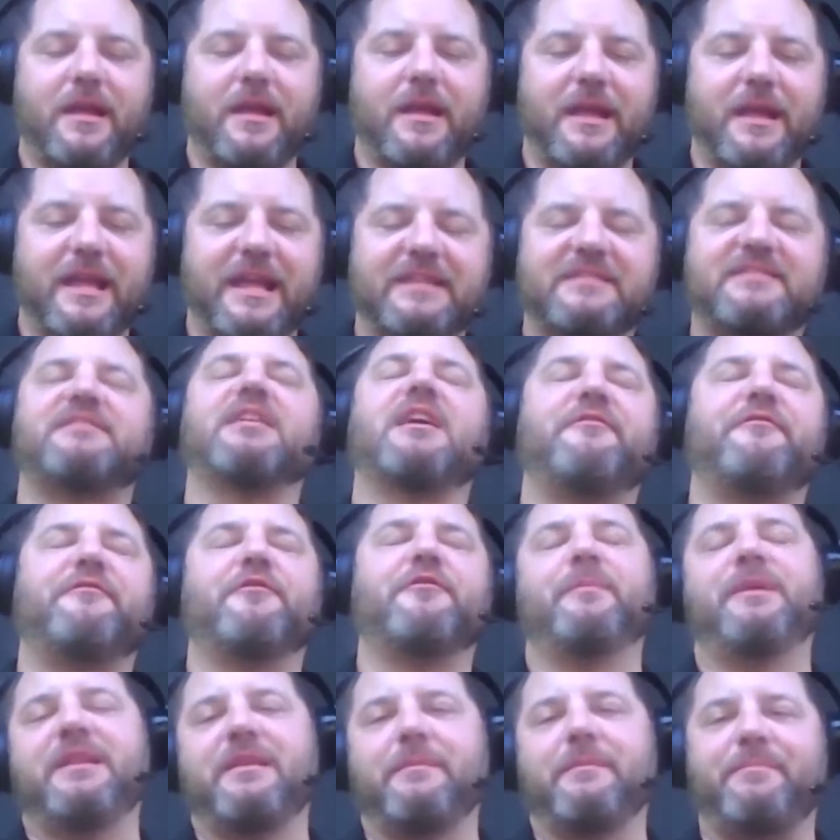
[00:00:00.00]
it's tough
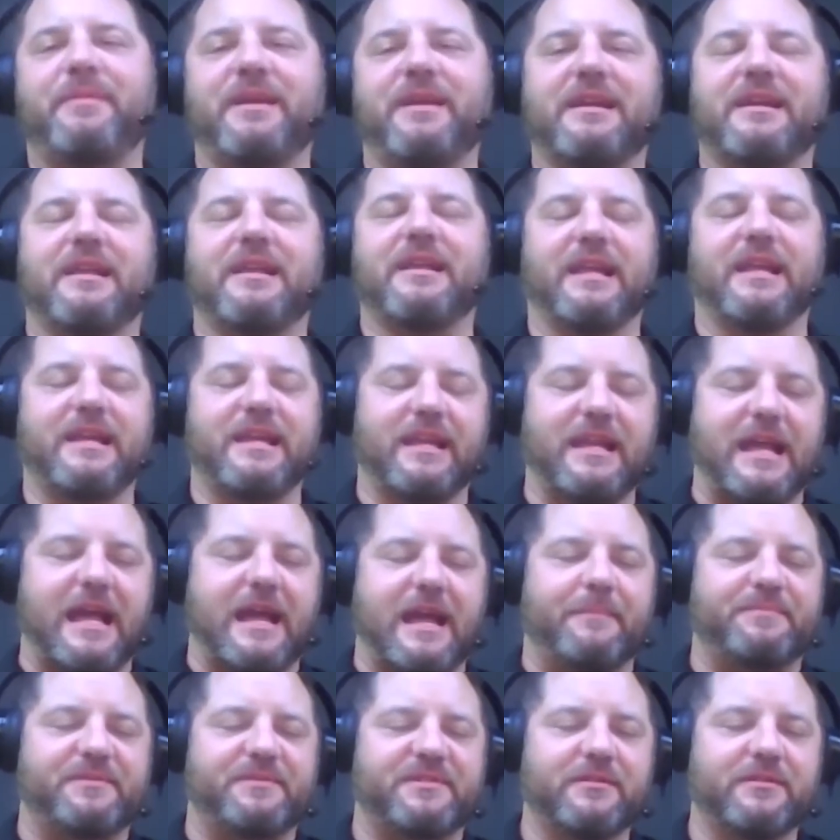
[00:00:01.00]
for me to pick like an
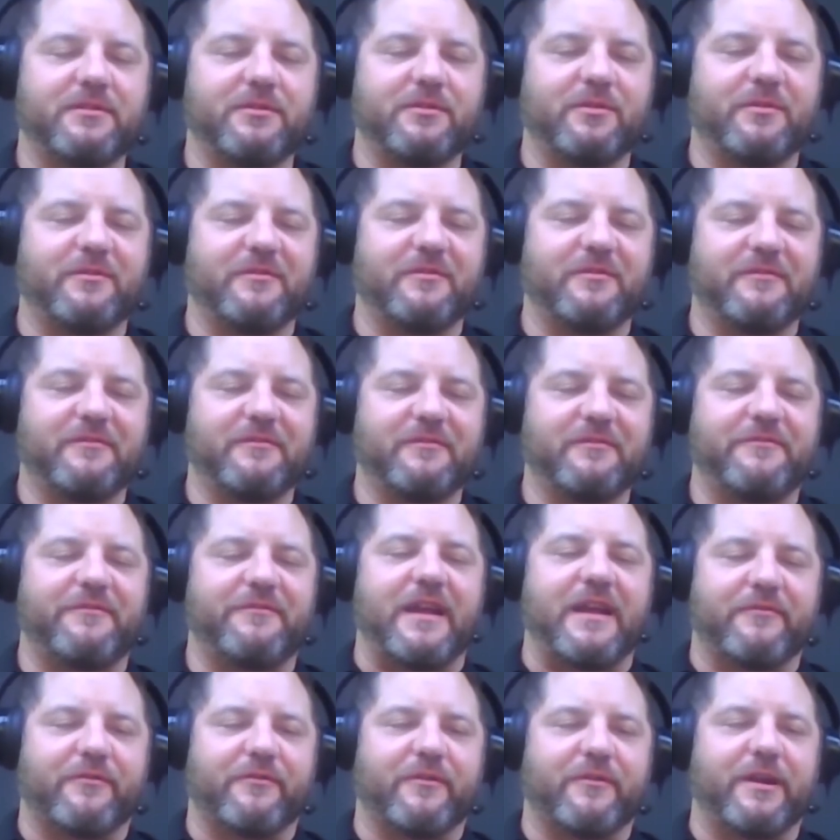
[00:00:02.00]
absolute
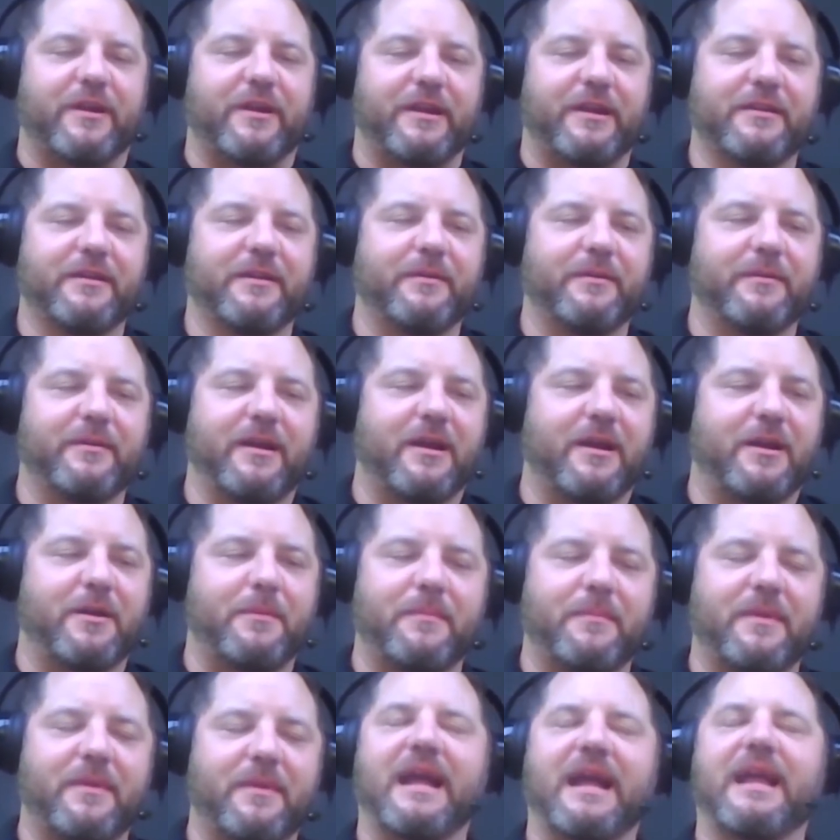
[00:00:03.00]
favorite.
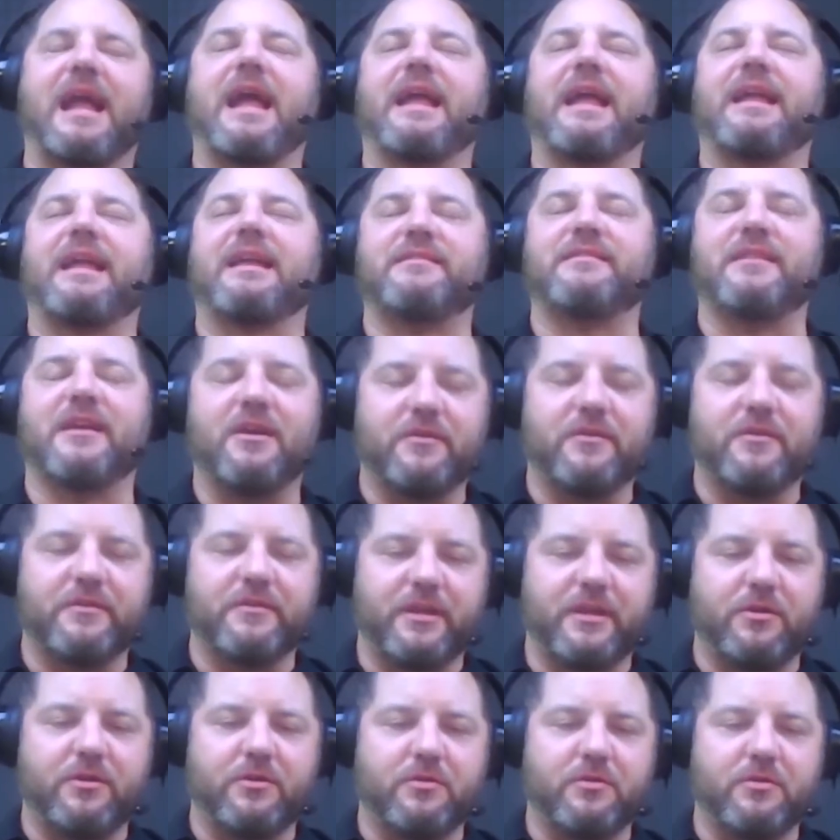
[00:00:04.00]
I can tell
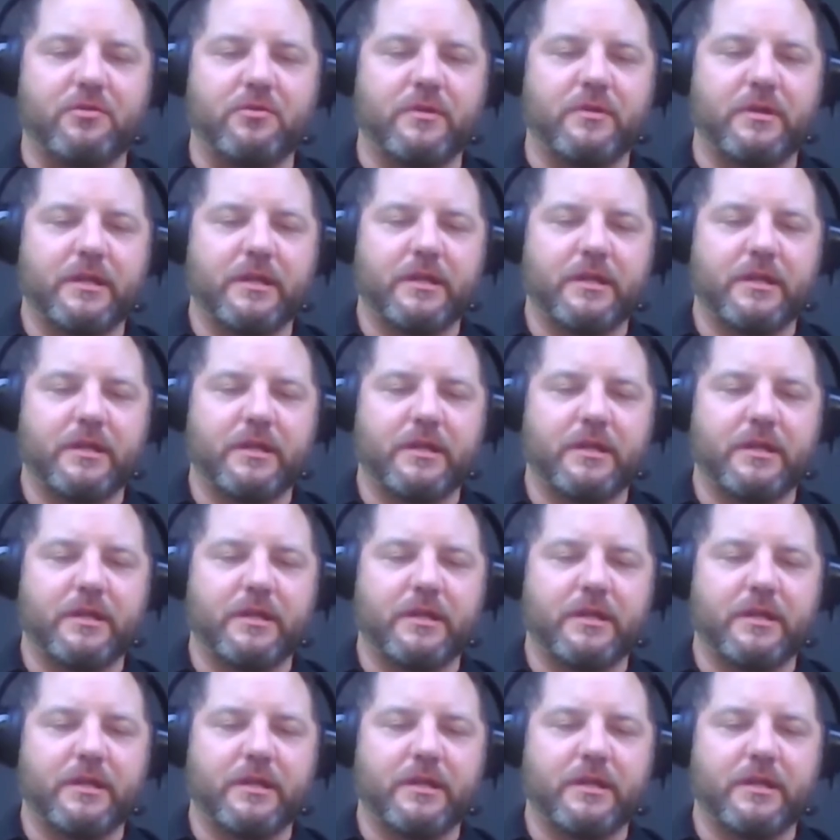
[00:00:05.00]
you